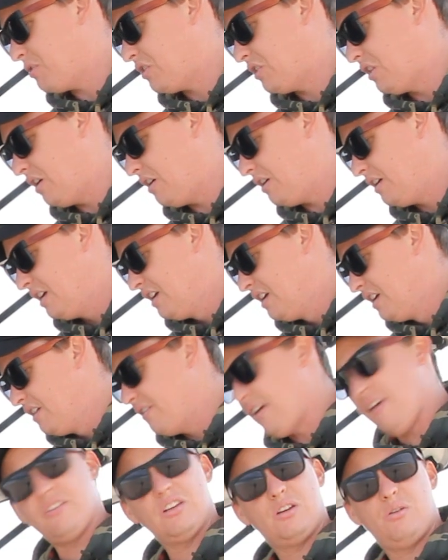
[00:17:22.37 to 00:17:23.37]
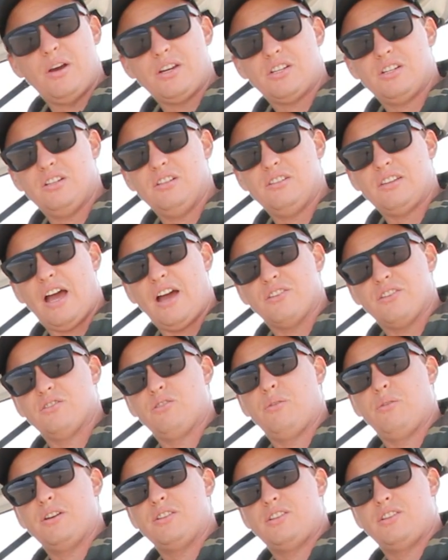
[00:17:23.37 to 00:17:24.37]
So if you have any questions, as
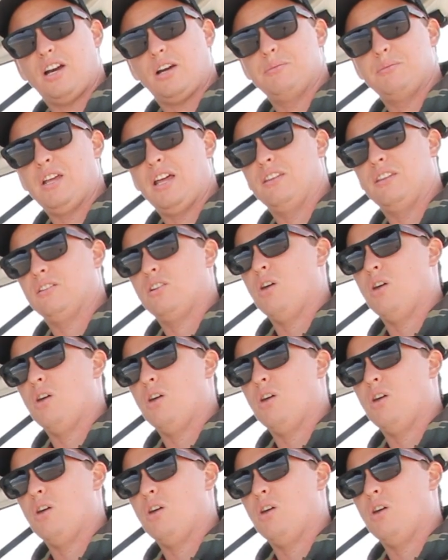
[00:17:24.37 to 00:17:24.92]
always, chuck them down in the